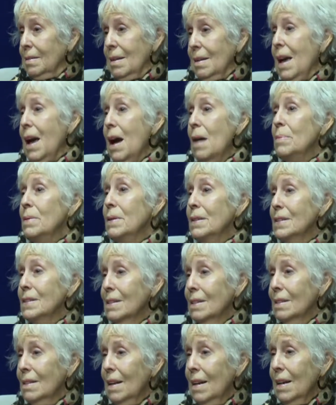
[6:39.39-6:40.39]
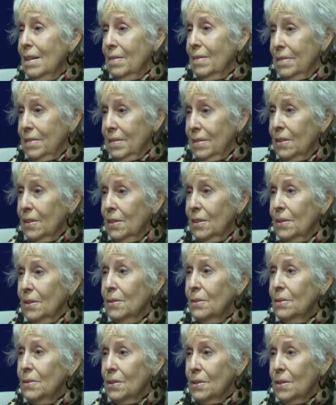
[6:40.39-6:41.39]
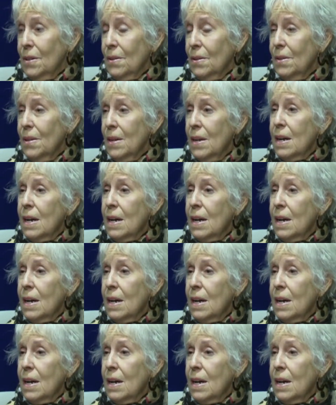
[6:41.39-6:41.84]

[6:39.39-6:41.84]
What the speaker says: happiness in life, So,